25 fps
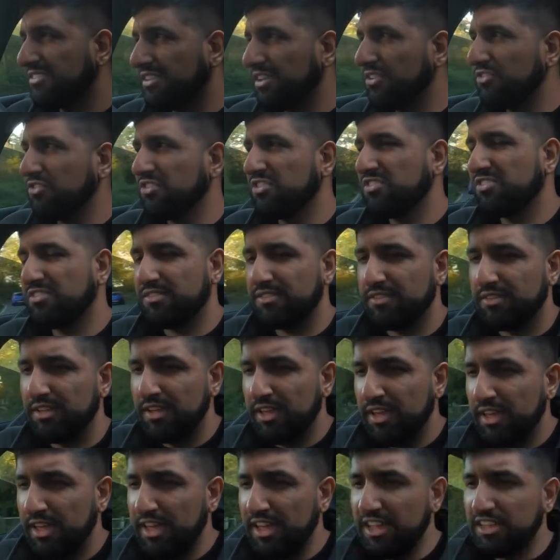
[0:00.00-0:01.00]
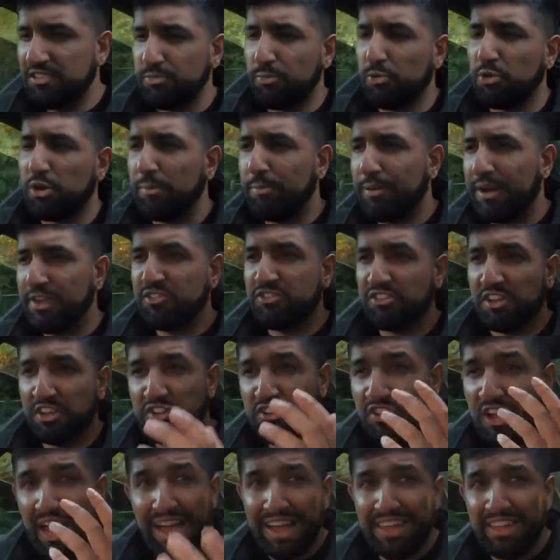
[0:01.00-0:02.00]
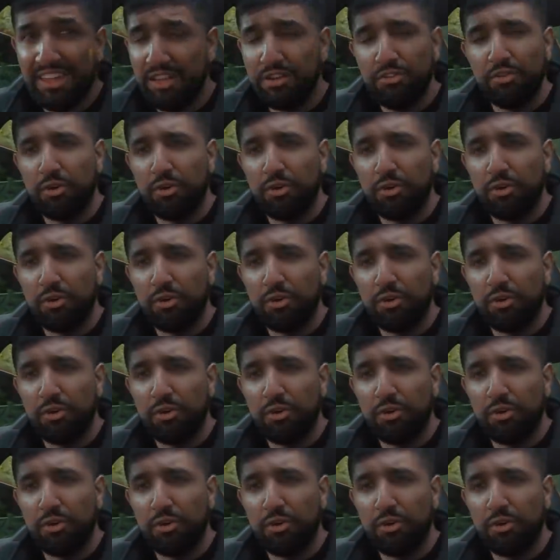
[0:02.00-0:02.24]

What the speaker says: They're just, it's more about just attacking